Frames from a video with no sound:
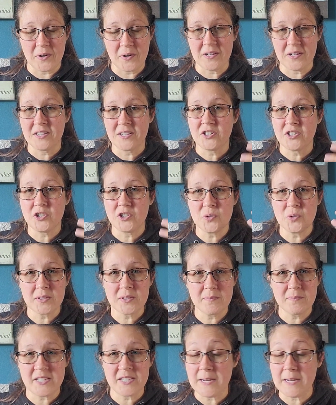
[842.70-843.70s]
yoga,
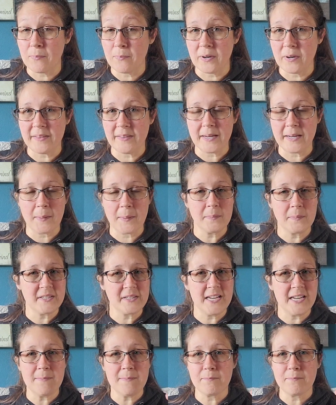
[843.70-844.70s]
do some deep breathing
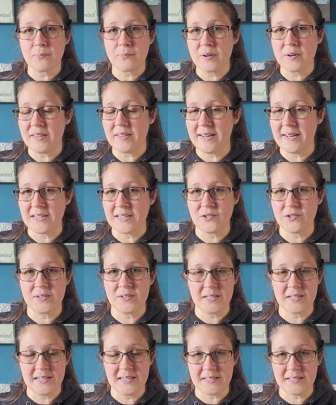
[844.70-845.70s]

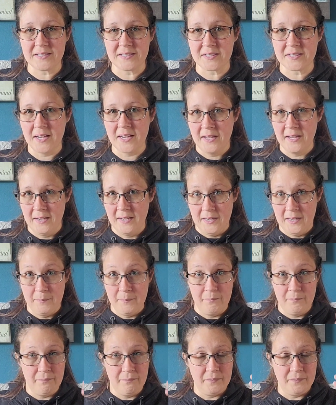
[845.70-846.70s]
exercises,
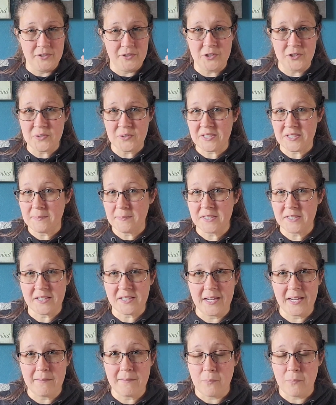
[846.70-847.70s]
do some
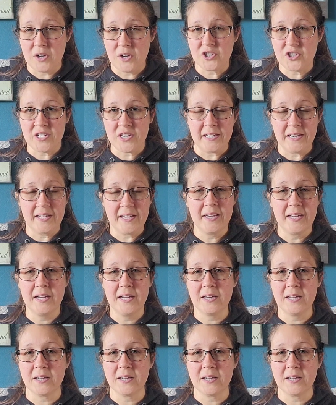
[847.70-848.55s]
skin brushing,